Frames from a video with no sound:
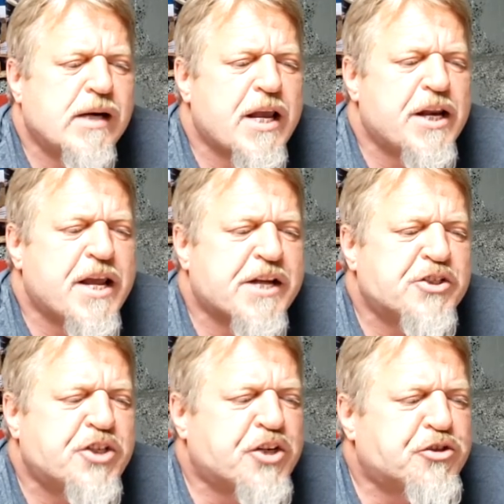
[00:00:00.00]
an
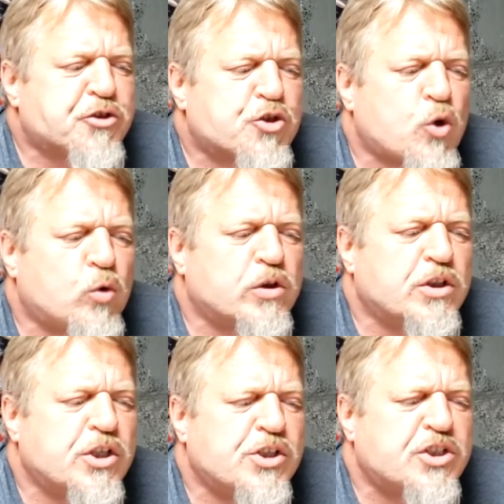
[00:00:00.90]
ancestor sold
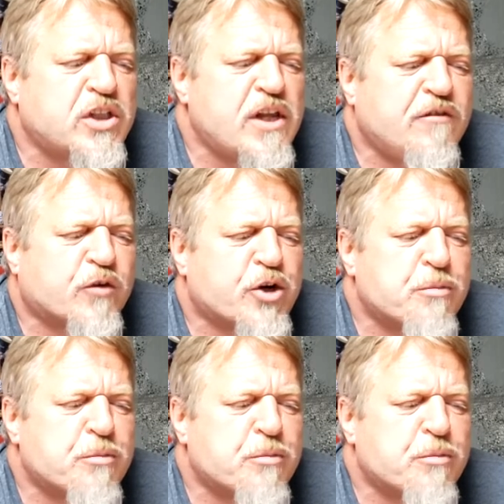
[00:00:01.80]
into slavery